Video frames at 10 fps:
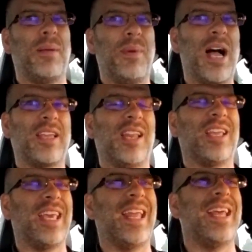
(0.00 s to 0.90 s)
I'm not going to
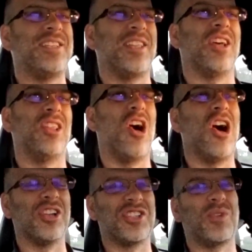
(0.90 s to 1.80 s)
get into the
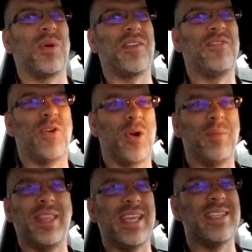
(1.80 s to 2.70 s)
long story
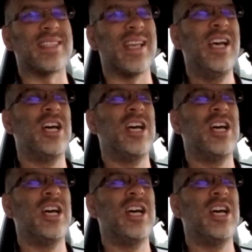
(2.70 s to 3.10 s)
form of these.